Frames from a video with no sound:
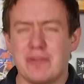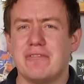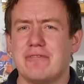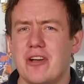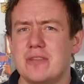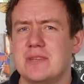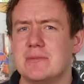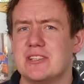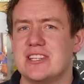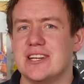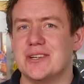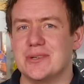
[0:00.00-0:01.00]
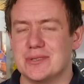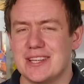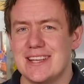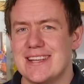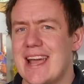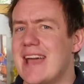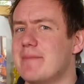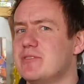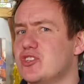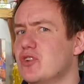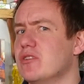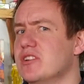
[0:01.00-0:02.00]
of foamy material that you get at
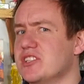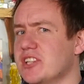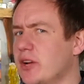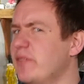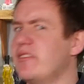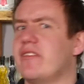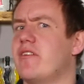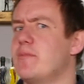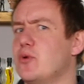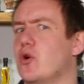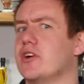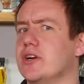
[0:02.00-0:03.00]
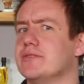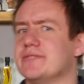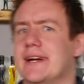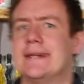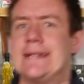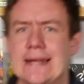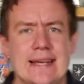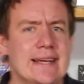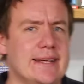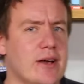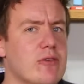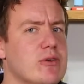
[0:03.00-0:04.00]
jewelers. You know, if you've ever bought a girlfriend,
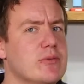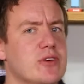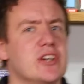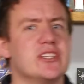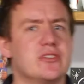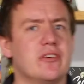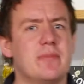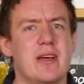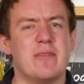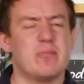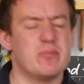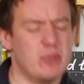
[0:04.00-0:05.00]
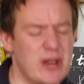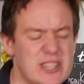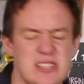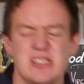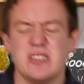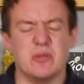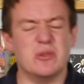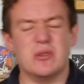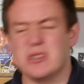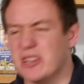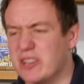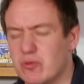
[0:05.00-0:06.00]
you know, a real nice sort of bit of bracelet
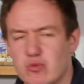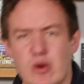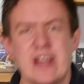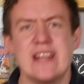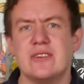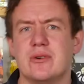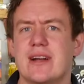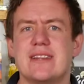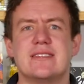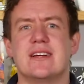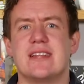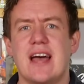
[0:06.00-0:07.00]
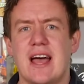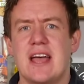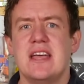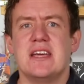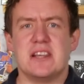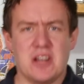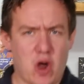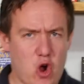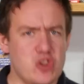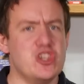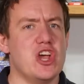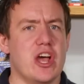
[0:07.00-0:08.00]
or like a ring or anything like that, you're like, oh
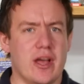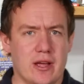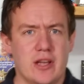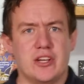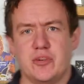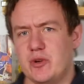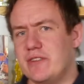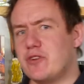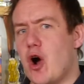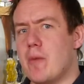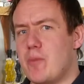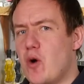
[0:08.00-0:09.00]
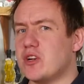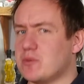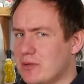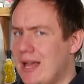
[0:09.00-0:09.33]
yeah. And when you've got a box with